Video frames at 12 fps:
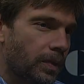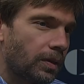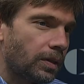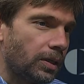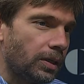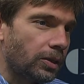
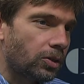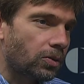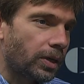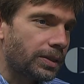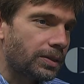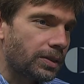The
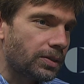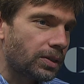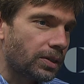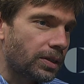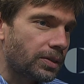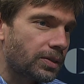crisis
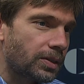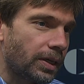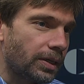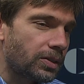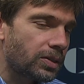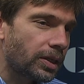has
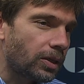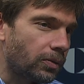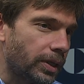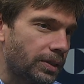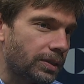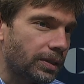
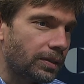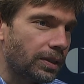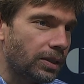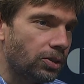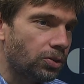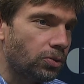accelerated the
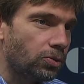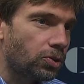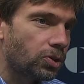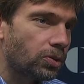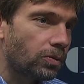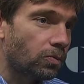EU's